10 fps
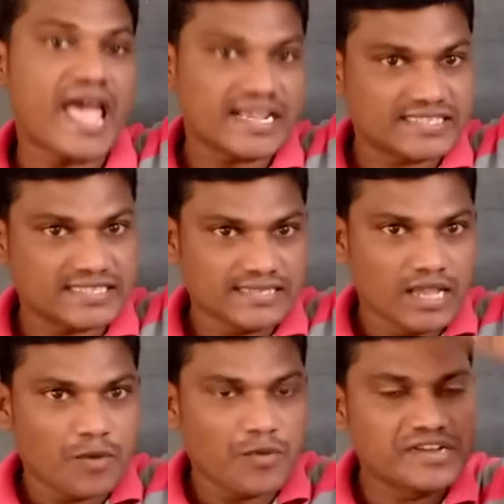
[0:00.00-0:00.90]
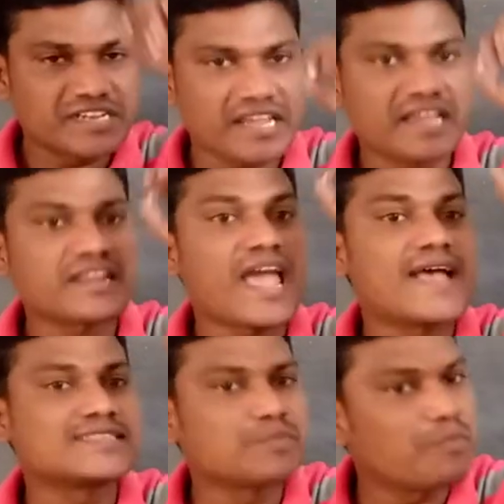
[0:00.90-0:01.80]
axis we taken
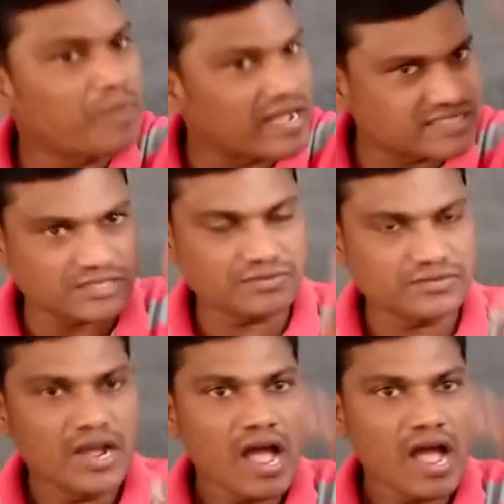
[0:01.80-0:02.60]
as positive.